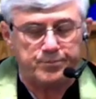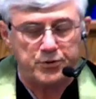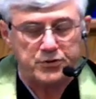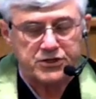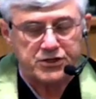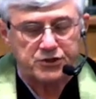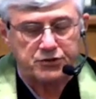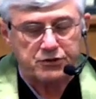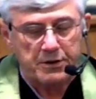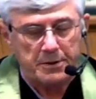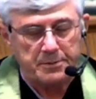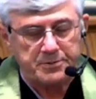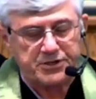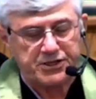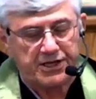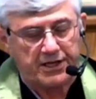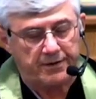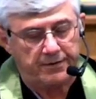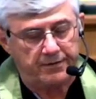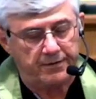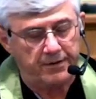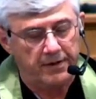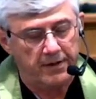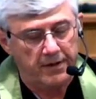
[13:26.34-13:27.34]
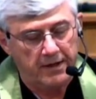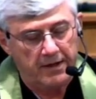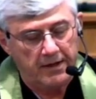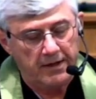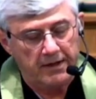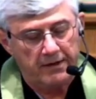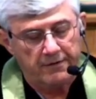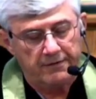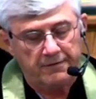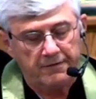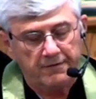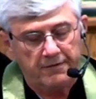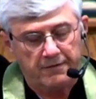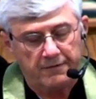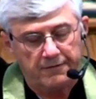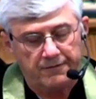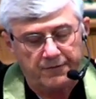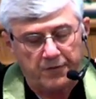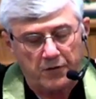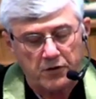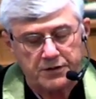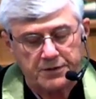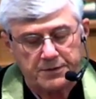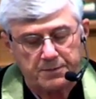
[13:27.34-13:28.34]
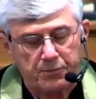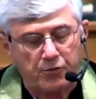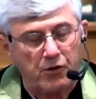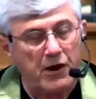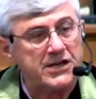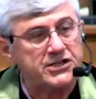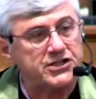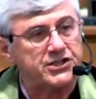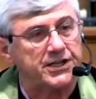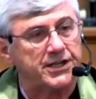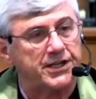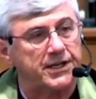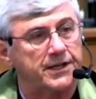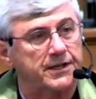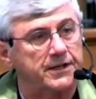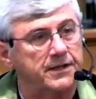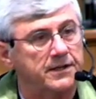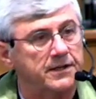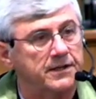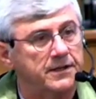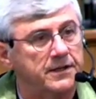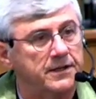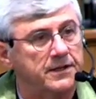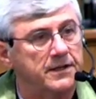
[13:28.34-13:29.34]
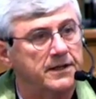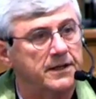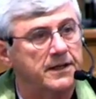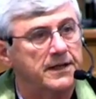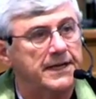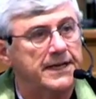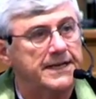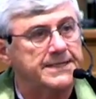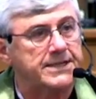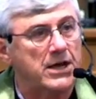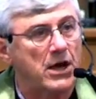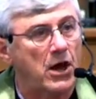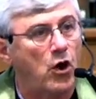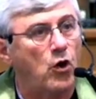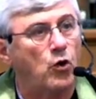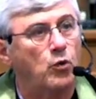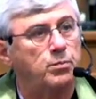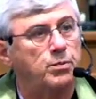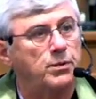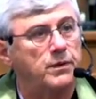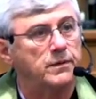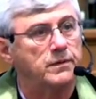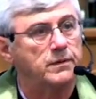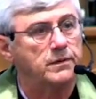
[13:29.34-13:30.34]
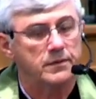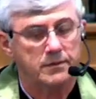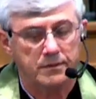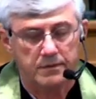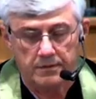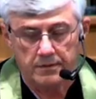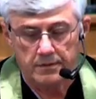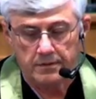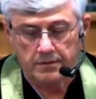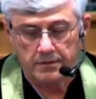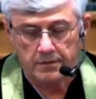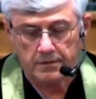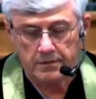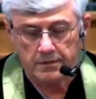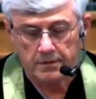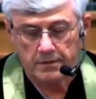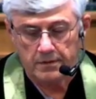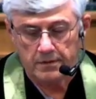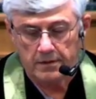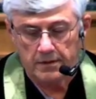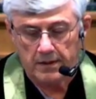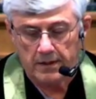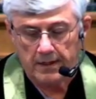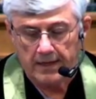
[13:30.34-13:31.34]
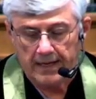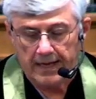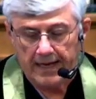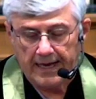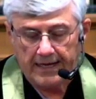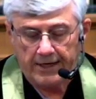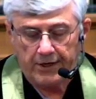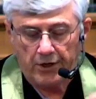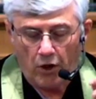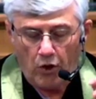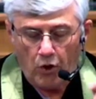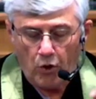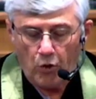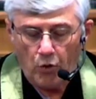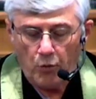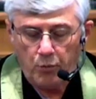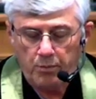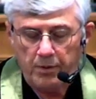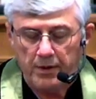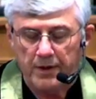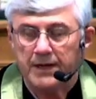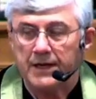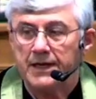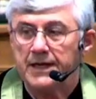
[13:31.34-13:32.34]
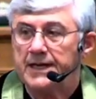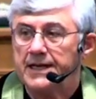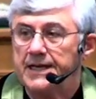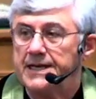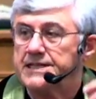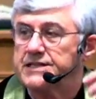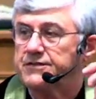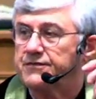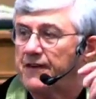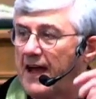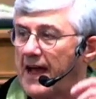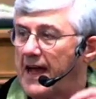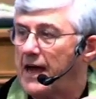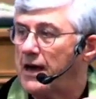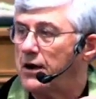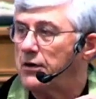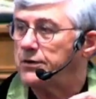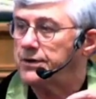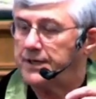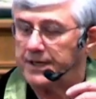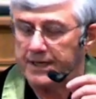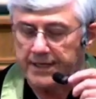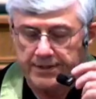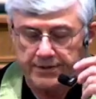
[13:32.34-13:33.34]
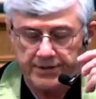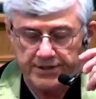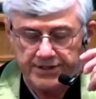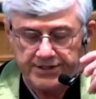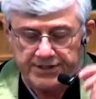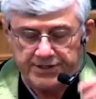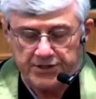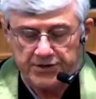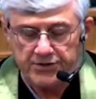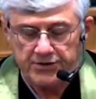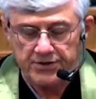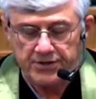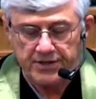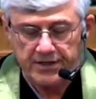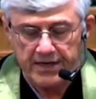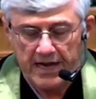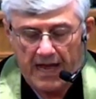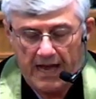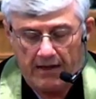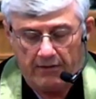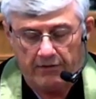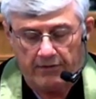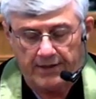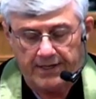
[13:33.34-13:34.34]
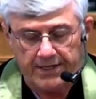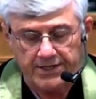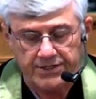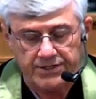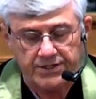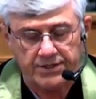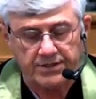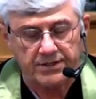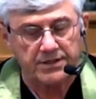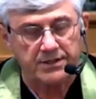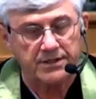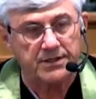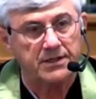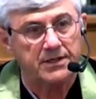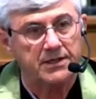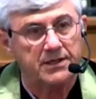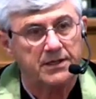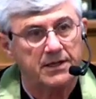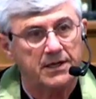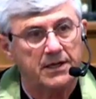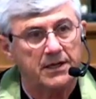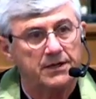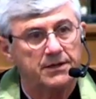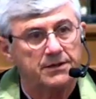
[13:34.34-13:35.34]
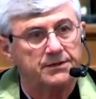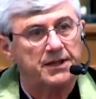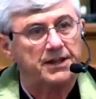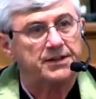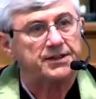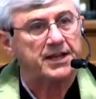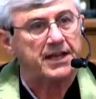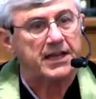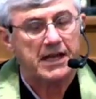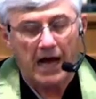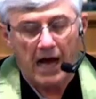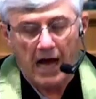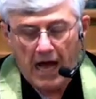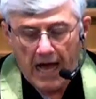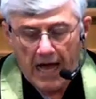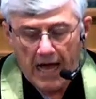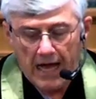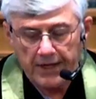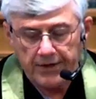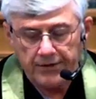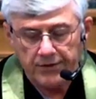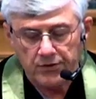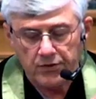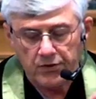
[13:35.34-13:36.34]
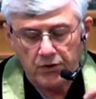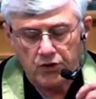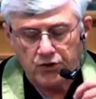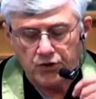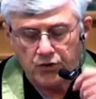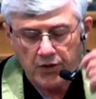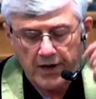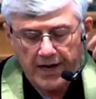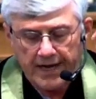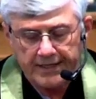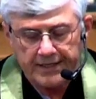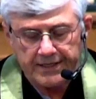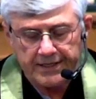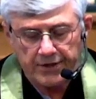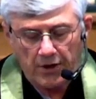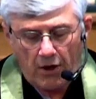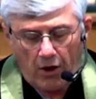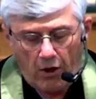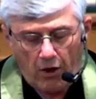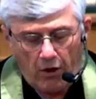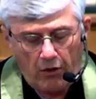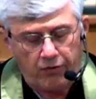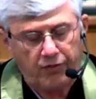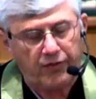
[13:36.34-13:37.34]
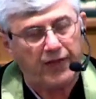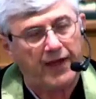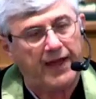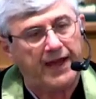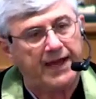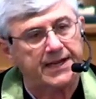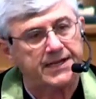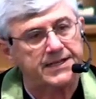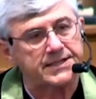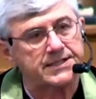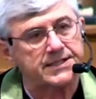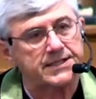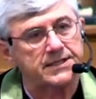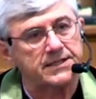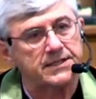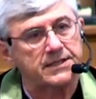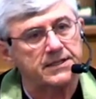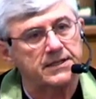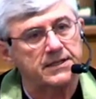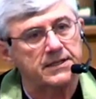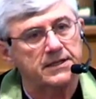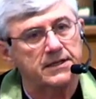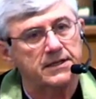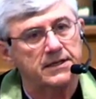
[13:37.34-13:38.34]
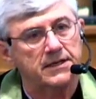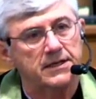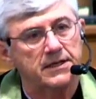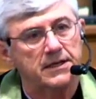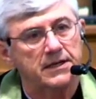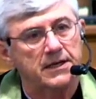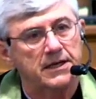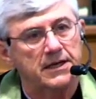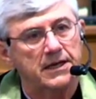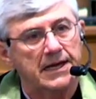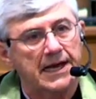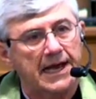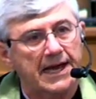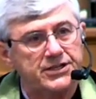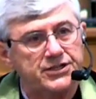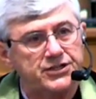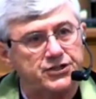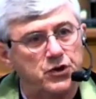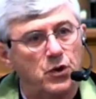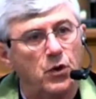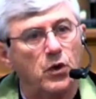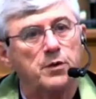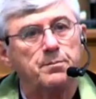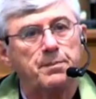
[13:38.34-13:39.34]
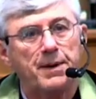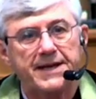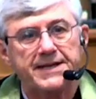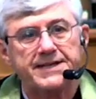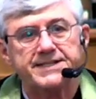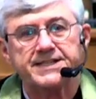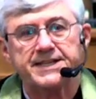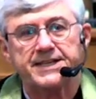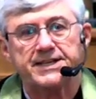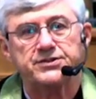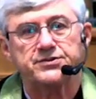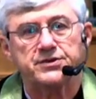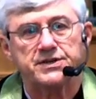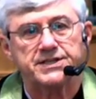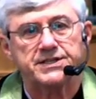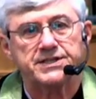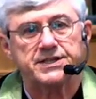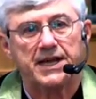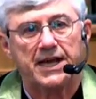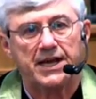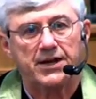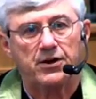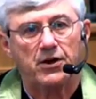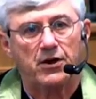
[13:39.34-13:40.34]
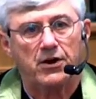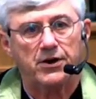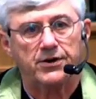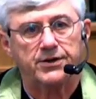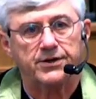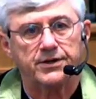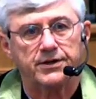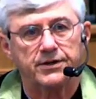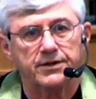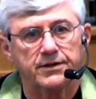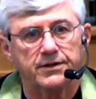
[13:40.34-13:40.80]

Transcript: prescription for depression is hope. And hope is found in the certain knowledge that the God who created all things has your best interest at heart.